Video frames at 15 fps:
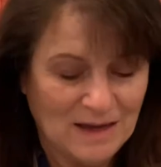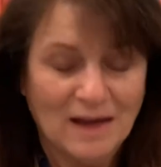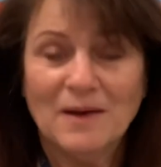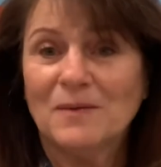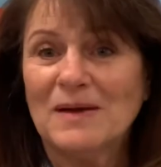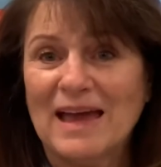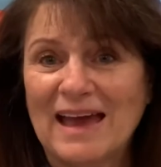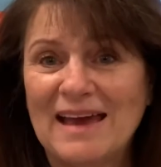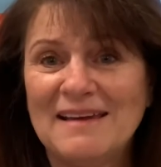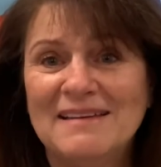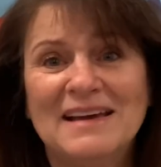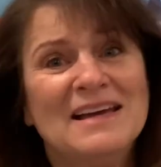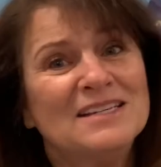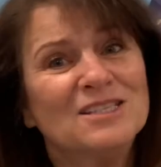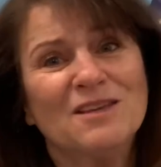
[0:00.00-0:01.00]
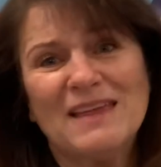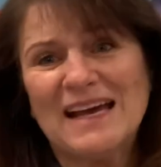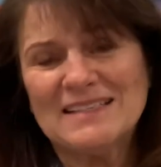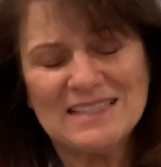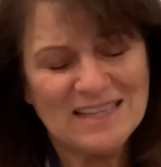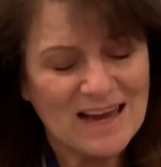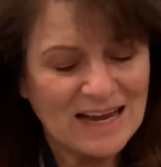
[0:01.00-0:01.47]
Okay, so
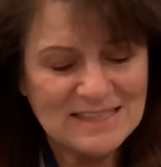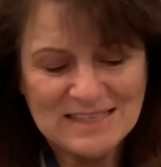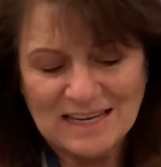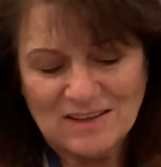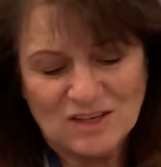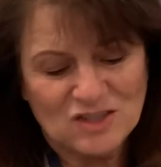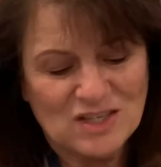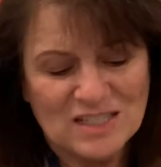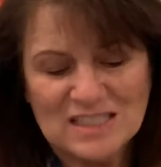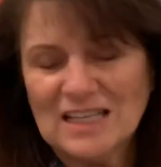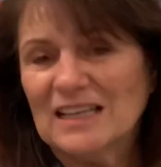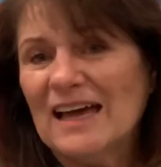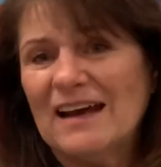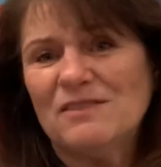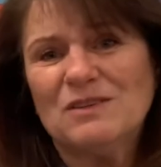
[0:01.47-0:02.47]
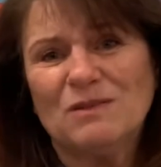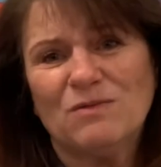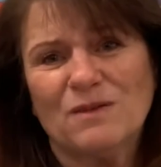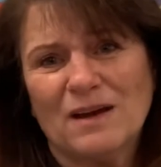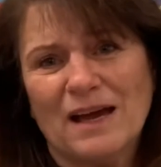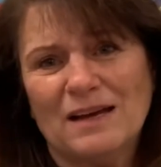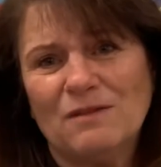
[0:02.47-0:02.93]
that's the idea. There's just a lot of
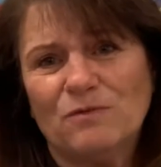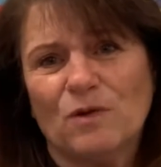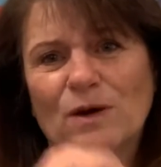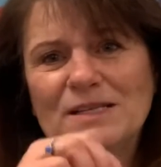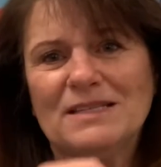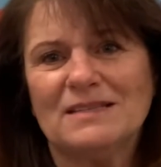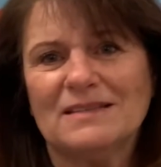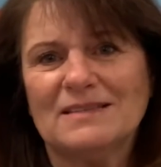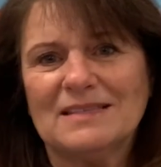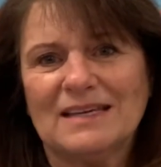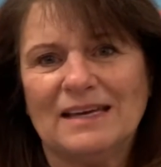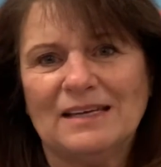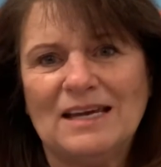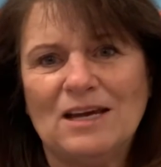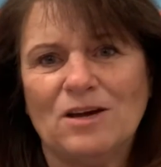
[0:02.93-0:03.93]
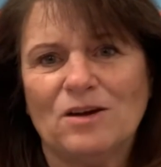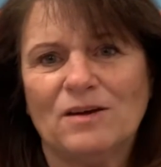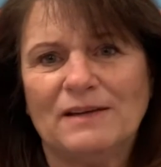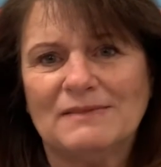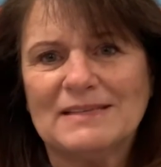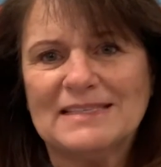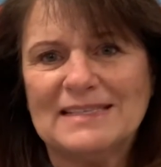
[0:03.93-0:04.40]
different kind of voices in here
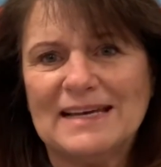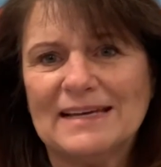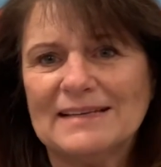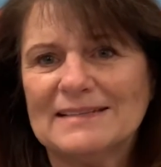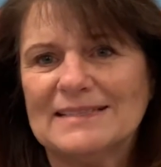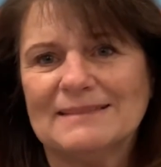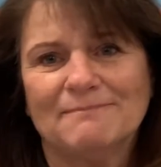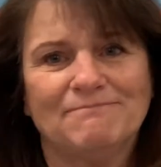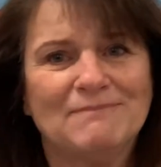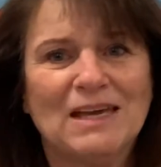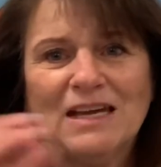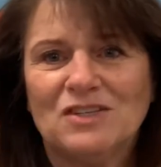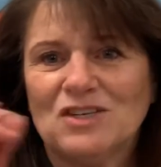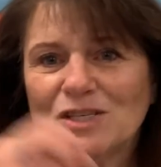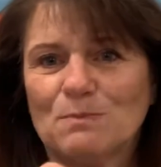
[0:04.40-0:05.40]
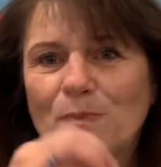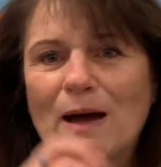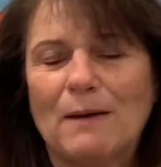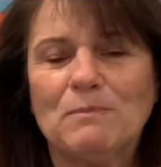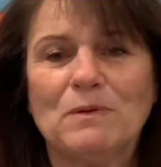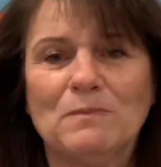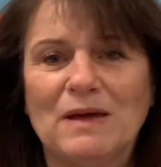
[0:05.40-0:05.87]
in the sticks. Just
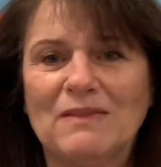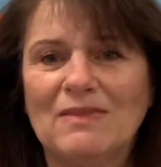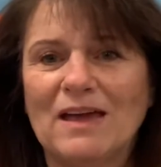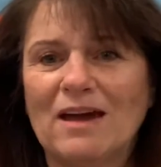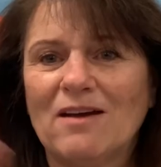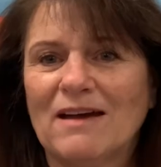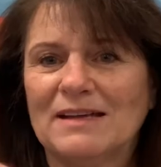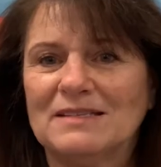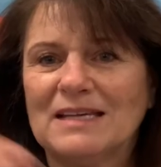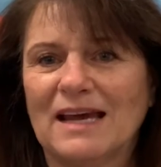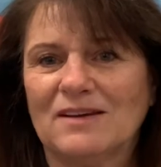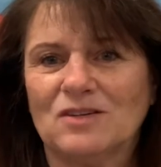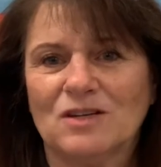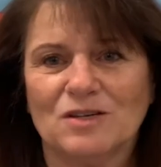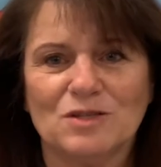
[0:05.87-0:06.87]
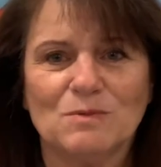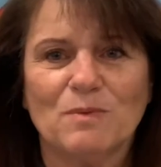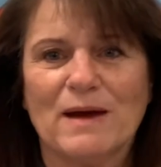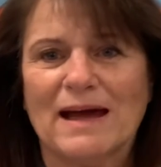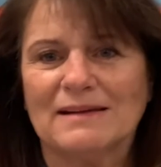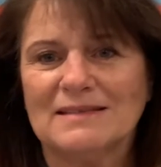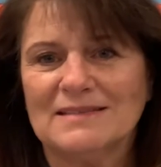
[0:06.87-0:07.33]
pop them in there and take turns
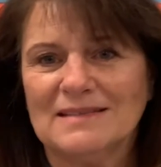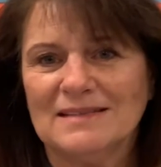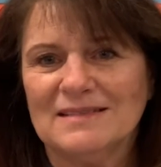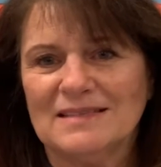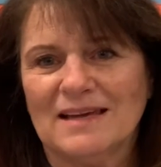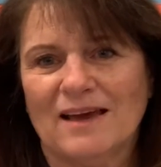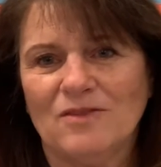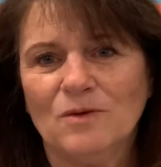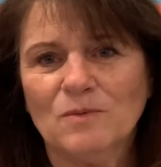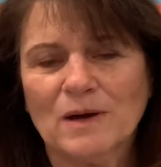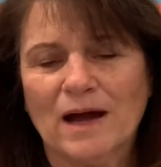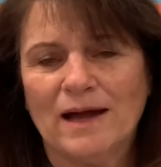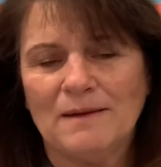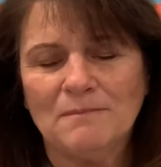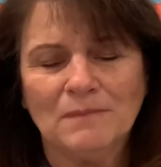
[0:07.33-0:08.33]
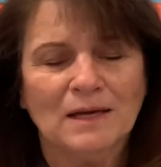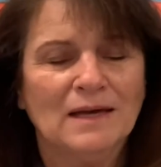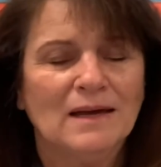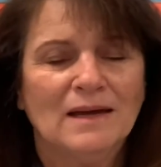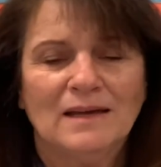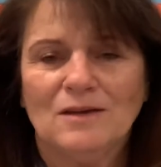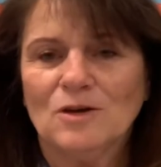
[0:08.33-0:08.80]
practicing saying the rhyme.
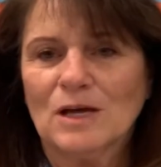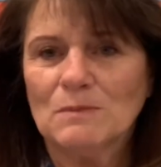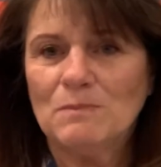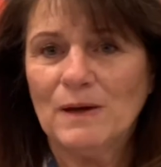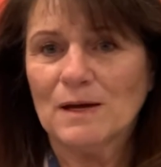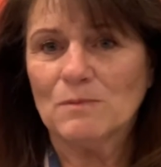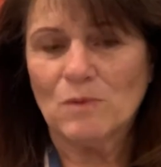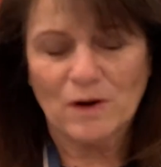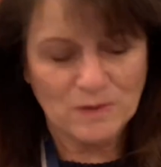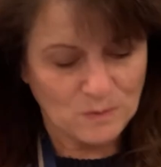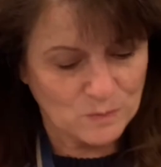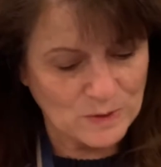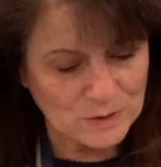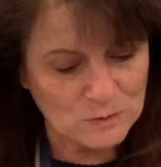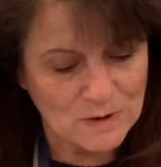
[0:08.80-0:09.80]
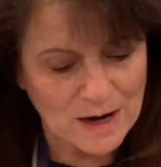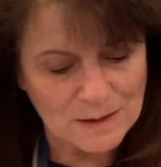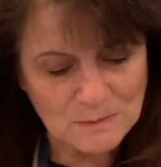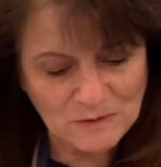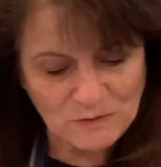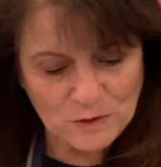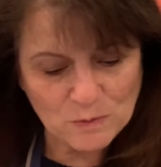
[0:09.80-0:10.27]
You can pick more than one
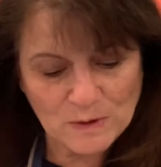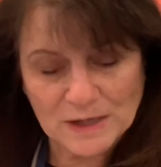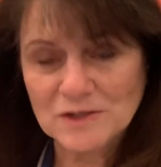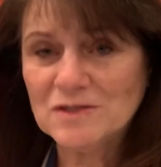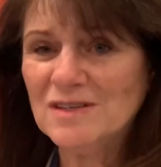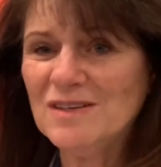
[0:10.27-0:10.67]
rhyme if you want to.